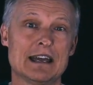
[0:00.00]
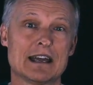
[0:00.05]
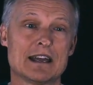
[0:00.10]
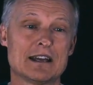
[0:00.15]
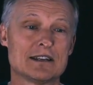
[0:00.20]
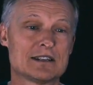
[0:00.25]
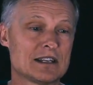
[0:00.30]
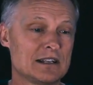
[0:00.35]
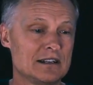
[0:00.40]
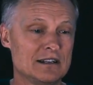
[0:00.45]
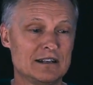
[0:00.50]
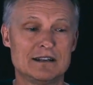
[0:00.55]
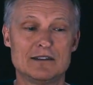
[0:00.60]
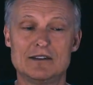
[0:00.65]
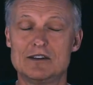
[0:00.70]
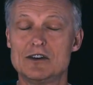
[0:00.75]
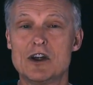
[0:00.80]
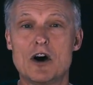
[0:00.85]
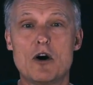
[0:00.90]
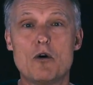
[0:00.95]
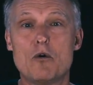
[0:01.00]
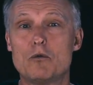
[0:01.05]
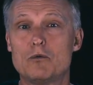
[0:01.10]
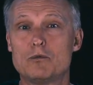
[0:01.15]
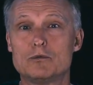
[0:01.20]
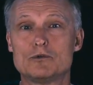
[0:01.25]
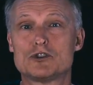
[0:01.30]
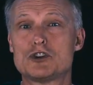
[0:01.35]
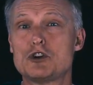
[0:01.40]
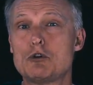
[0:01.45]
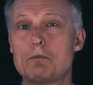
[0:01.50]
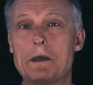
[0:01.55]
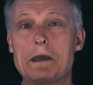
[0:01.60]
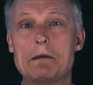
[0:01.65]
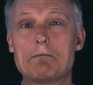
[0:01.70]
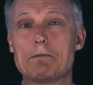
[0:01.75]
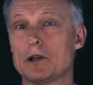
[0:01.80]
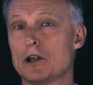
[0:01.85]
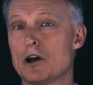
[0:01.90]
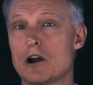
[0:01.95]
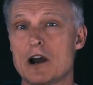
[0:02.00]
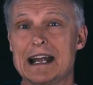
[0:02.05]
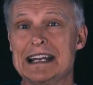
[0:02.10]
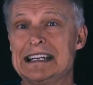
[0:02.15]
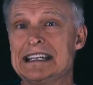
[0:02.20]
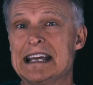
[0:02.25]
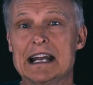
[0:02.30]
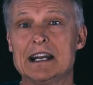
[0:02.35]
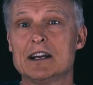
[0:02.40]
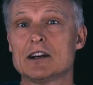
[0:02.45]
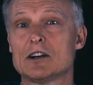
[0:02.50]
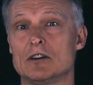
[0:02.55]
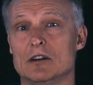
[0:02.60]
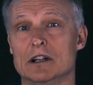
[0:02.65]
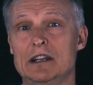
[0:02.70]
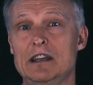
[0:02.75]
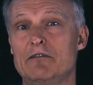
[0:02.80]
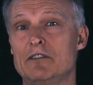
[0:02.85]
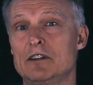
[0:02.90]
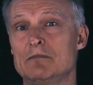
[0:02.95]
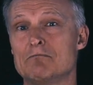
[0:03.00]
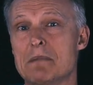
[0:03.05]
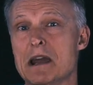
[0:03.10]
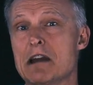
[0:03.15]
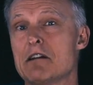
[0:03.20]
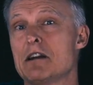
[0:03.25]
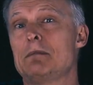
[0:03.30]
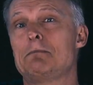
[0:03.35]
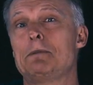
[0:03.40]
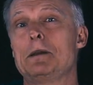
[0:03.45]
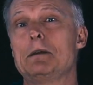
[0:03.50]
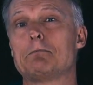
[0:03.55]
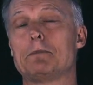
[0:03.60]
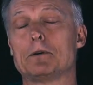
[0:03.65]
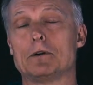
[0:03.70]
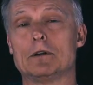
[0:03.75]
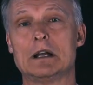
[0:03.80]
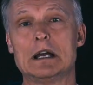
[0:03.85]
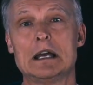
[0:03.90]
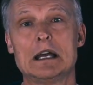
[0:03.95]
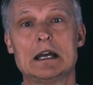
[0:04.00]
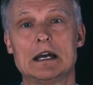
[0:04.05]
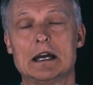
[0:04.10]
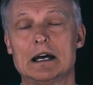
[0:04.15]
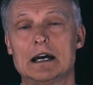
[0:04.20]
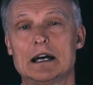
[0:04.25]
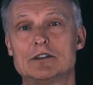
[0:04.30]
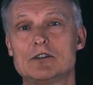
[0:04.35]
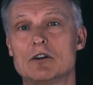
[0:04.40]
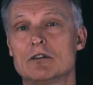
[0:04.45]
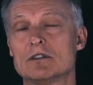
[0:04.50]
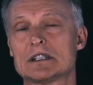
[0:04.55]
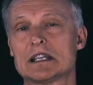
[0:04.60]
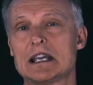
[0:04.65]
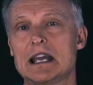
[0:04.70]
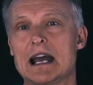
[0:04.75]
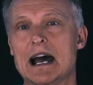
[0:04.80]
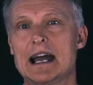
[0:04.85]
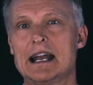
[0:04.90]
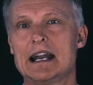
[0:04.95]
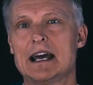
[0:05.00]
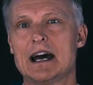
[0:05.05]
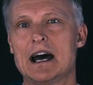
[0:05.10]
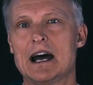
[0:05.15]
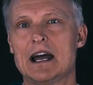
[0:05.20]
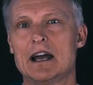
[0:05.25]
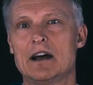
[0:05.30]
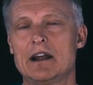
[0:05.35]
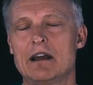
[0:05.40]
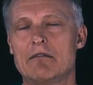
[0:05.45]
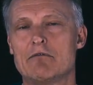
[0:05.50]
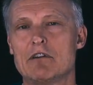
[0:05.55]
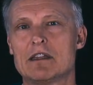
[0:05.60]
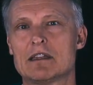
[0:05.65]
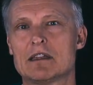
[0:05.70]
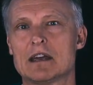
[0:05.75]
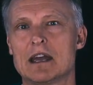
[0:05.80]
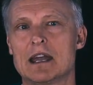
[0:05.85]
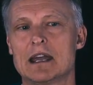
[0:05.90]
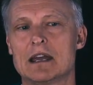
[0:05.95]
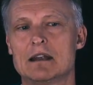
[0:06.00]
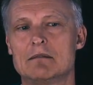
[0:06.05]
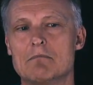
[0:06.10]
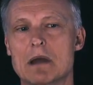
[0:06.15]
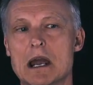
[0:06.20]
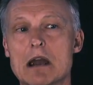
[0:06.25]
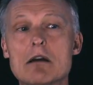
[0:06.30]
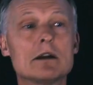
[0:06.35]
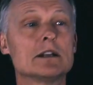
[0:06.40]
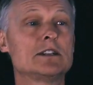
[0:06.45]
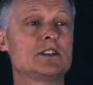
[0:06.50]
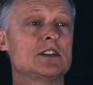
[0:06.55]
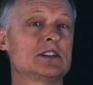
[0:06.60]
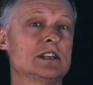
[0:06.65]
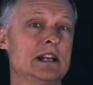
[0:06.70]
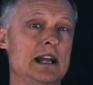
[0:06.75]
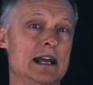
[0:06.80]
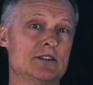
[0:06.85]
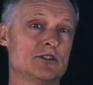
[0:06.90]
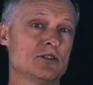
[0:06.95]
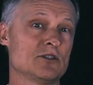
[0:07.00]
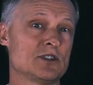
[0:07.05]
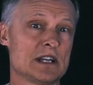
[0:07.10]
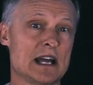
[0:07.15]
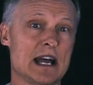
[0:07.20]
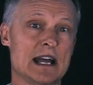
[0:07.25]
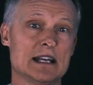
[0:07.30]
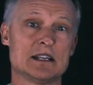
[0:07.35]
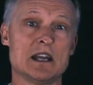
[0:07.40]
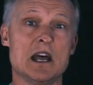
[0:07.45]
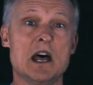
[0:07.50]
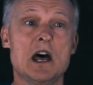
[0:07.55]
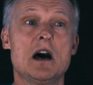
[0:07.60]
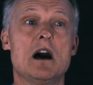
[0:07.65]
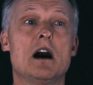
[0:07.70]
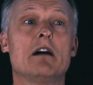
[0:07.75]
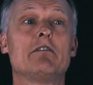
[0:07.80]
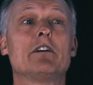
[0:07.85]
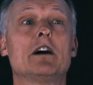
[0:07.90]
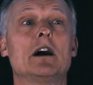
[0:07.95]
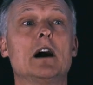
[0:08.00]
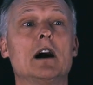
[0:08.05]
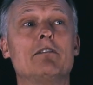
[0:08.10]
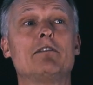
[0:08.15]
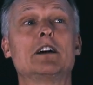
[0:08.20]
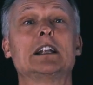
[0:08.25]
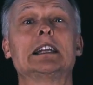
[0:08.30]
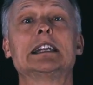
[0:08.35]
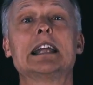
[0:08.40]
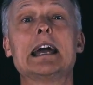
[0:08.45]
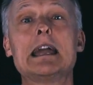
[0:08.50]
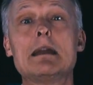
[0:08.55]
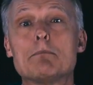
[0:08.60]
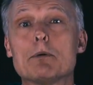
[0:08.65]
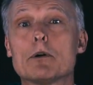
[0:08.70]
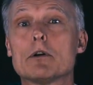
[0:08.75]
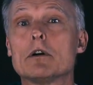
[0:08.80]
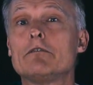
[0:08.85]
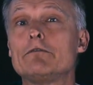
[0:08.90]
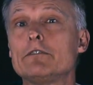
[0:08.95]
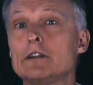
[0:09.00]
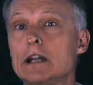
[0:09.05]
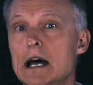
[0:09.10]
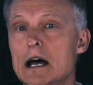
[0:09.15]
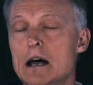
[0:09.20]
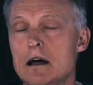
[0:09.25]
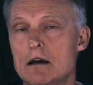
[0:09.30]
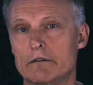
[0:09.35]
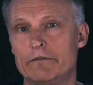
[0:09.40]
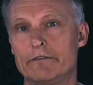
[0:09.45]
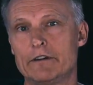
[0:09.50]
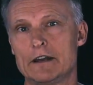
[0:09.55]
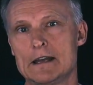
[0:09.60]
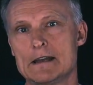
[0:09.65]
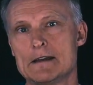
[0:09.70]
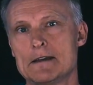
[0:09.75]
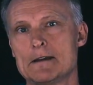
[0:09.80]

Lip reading: Because no two people are identical. Even married people don't see eye to eye on everything. And marriage is an exercise of a labor of love.